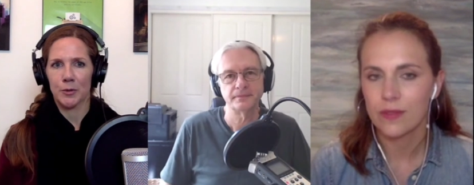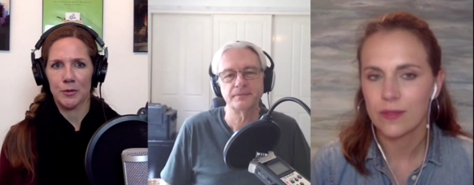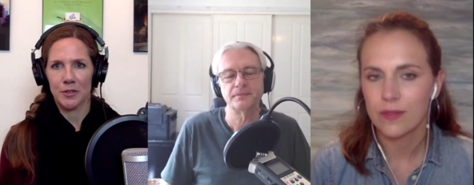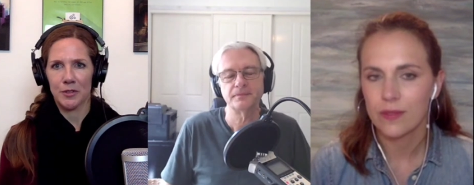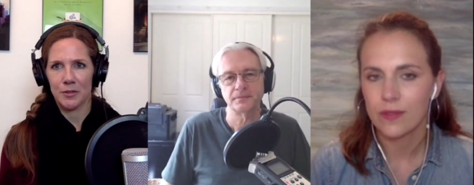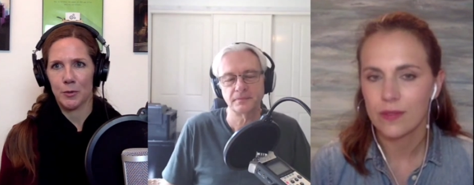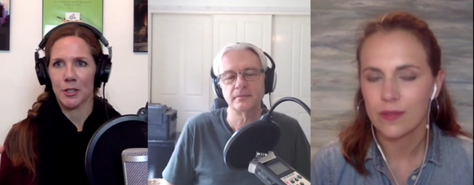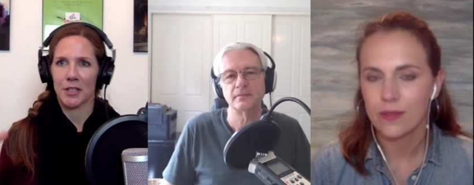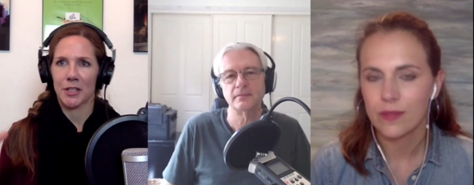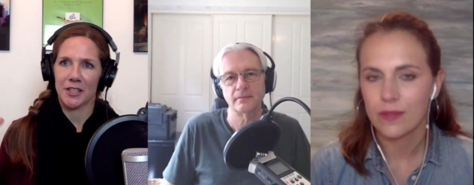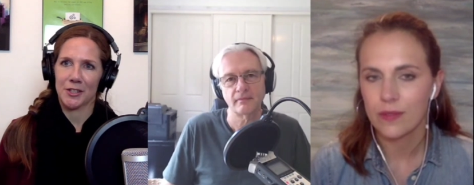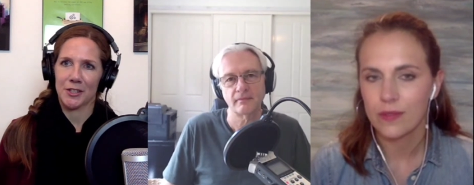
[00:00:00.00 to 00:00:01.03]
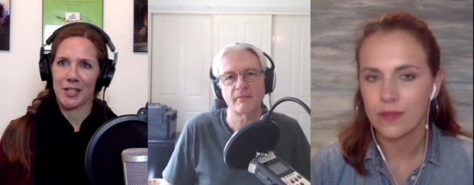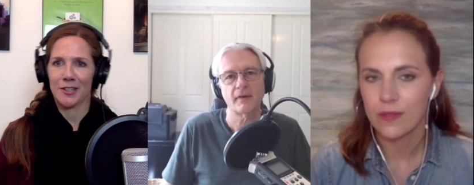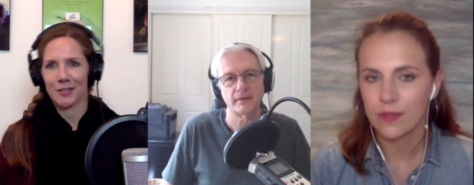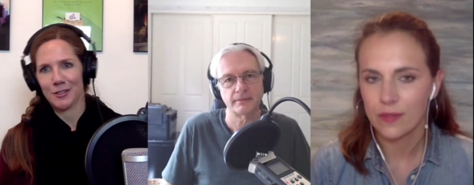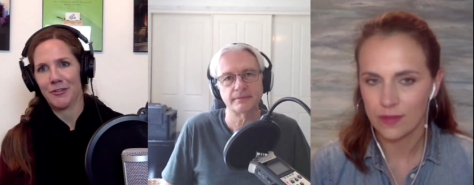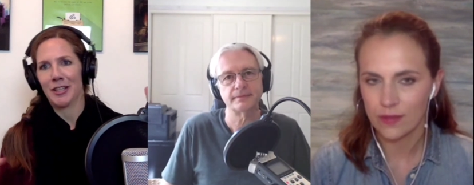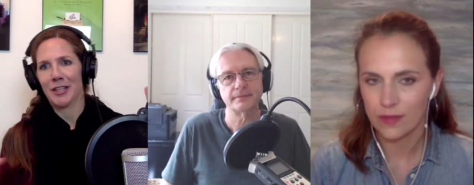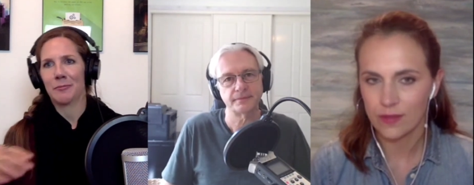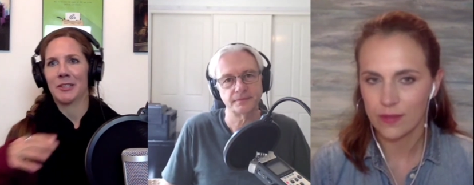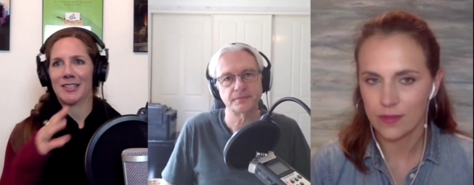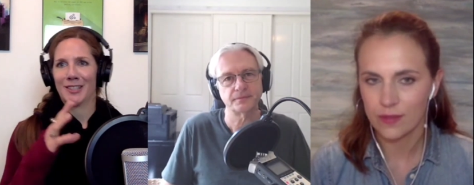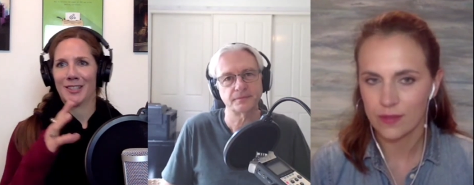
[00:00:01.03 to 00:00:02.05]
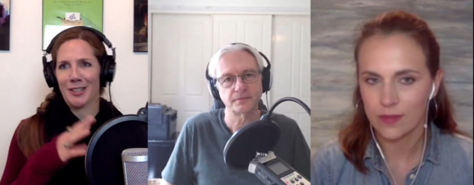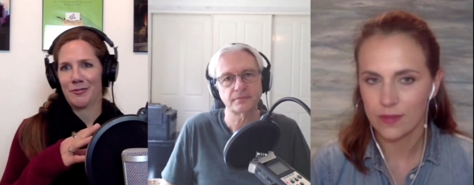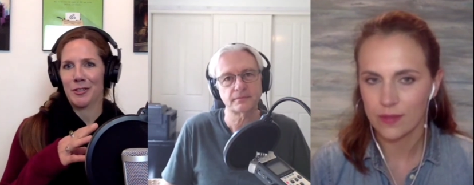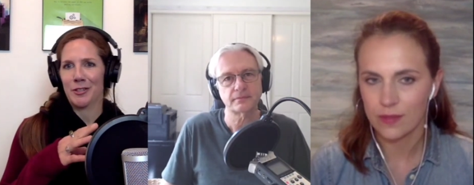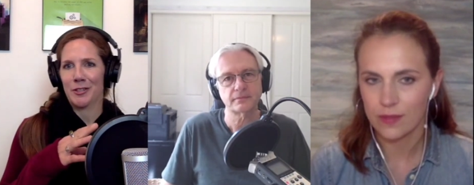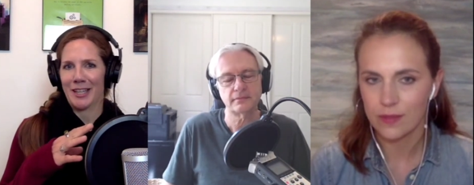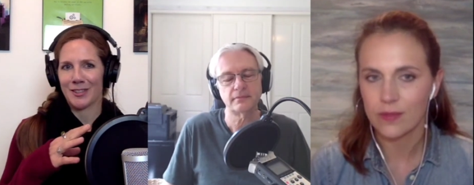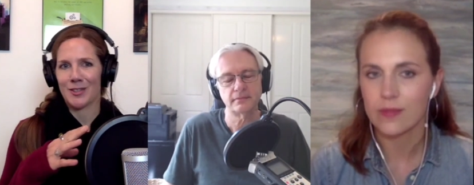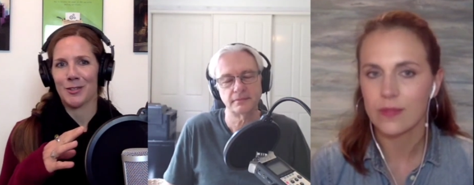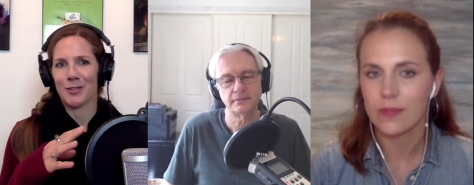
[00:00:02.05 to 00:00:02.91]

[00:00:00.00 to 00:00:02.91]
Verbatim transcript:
Speaker 1: work and your character development and all of your backstory,